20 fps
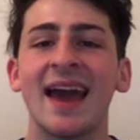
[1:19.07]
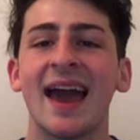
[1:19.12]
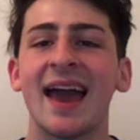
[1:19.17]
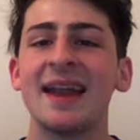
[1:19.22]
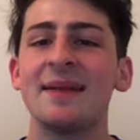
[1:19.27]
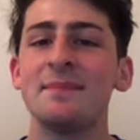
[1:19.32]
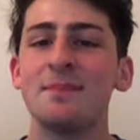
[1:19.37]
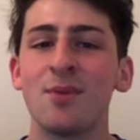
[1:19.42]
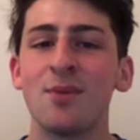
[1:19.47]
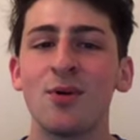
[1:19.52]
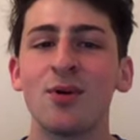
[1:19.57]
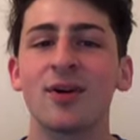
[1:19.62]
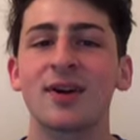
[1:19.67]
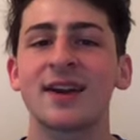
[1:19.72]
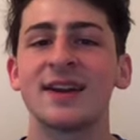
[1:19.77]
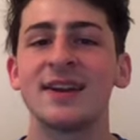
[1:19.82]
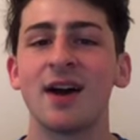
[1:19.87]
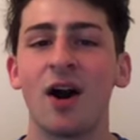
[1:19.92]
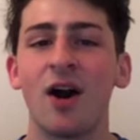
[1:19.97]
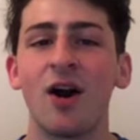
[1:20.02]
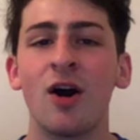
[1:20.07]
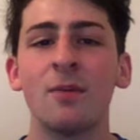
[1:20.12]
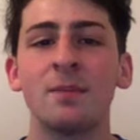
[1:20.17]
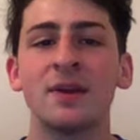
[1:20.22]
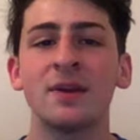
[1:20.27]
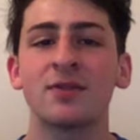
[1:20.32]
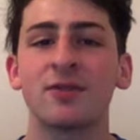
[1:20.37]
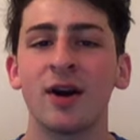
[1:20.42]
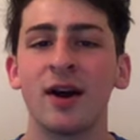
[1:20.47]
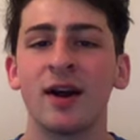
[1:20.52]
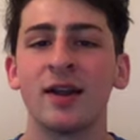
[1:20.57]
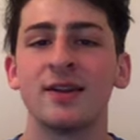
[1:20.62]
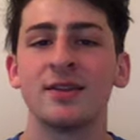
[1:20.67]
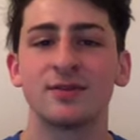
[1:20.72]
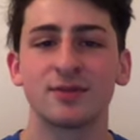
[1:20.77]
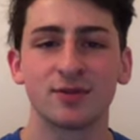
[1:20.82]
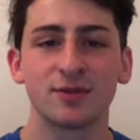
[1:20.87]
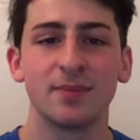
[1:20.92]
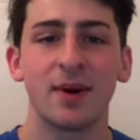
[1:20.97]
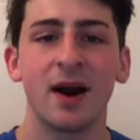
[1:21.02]
and more can all be run
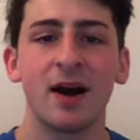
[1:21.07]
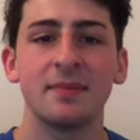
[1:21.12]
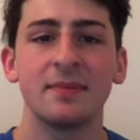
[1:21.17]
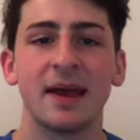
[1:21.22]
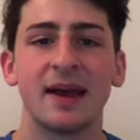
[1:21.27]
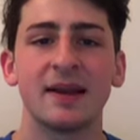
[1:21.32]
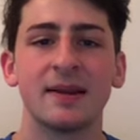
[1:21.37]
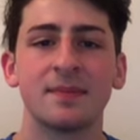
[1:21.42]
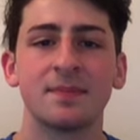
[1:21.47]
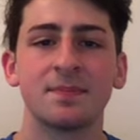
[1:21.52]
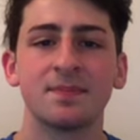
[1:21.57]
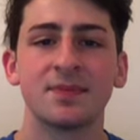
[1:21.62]
through podman.